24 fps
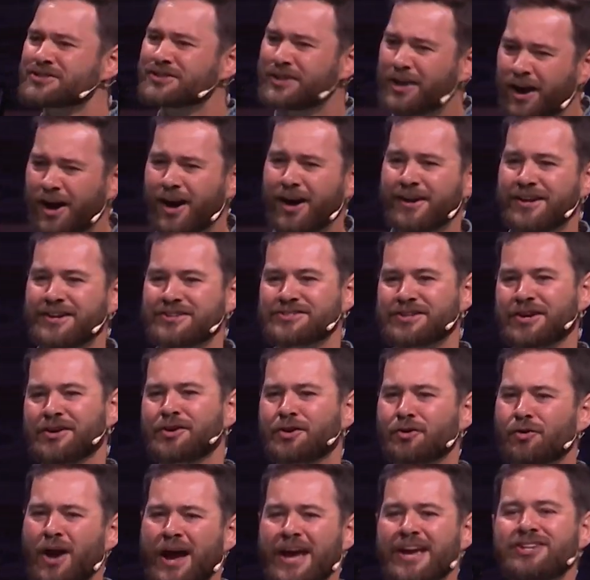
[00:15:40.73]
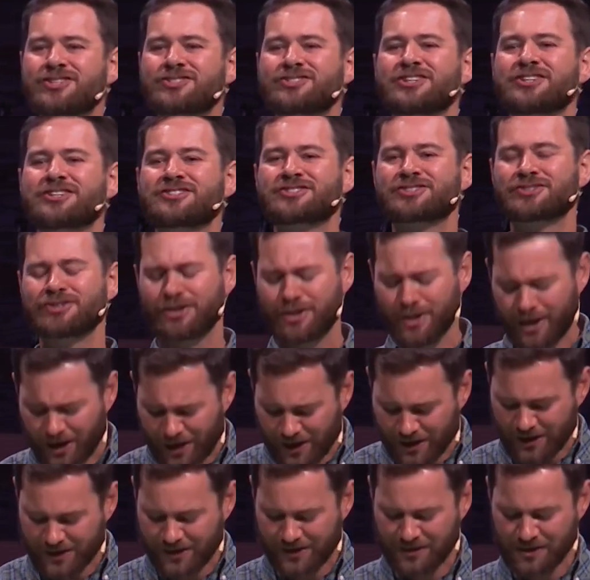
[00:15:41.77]
God is a gracious
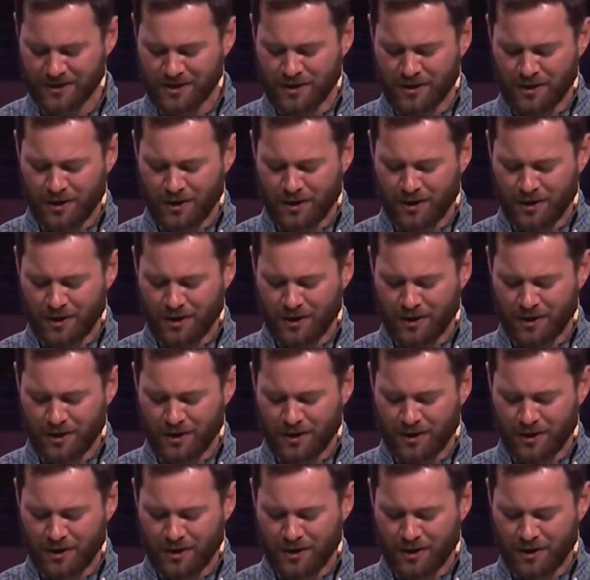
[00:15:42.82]
God